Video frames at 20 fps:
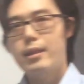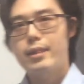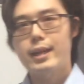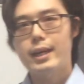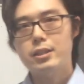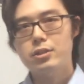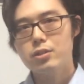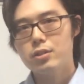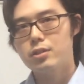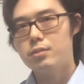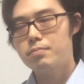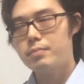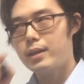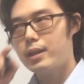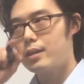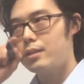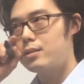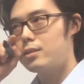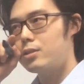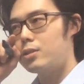that just
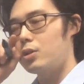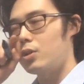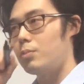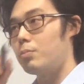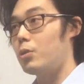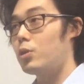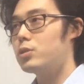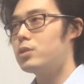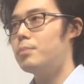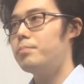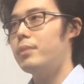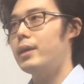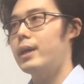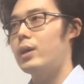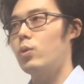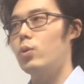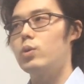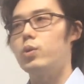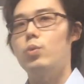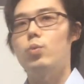means you're
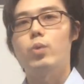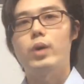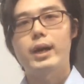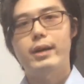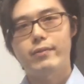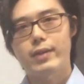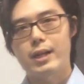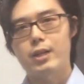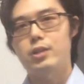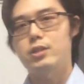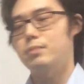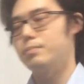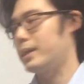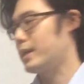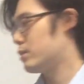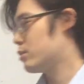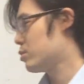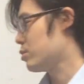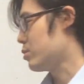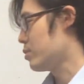multiplying all the y values
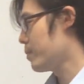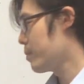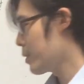by 2.